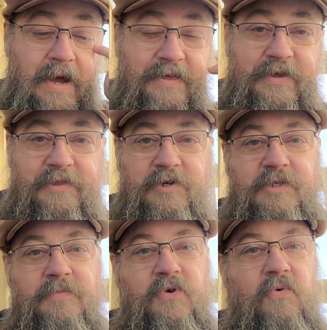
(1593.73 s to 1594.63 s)
I think there's
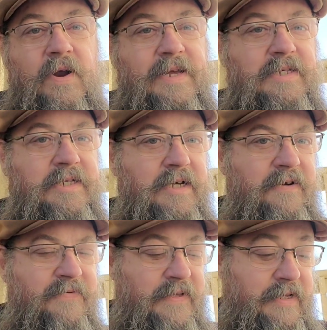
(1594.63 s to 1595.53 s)
some great
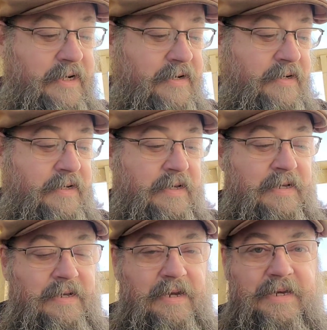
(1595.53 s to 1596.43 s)
stuff in there.
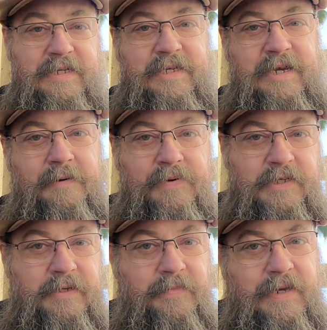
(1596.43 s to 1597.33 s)
Like I said, I'll put
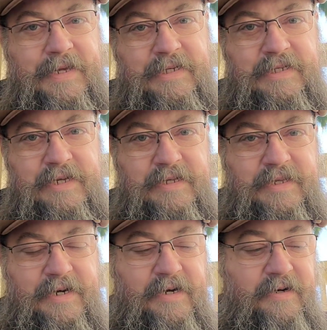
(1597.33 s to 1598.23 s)
some links down
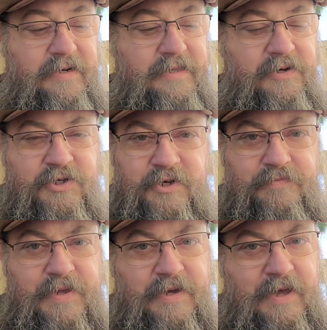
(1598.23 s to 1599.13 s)
there, and there should
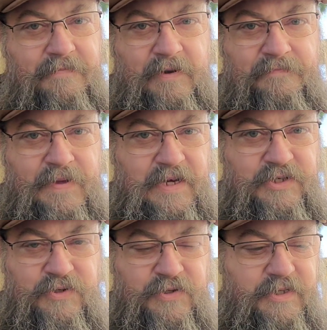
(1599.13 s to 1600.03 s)
be a couple of
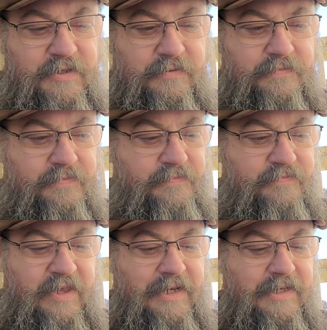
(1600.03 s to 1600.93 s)
pictures and
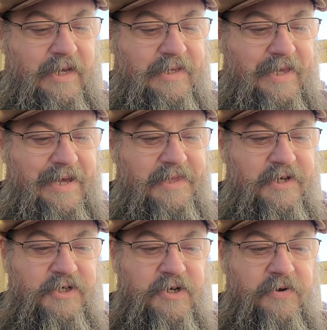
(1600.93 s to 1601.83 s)
things like that
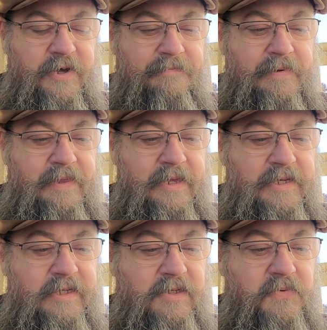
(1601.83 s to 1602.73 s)
showed up in
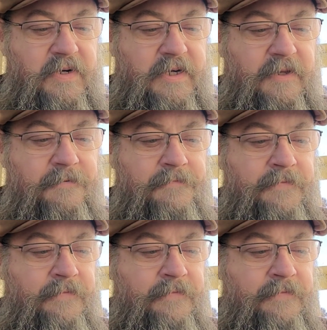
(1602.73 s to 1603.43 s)
this as well.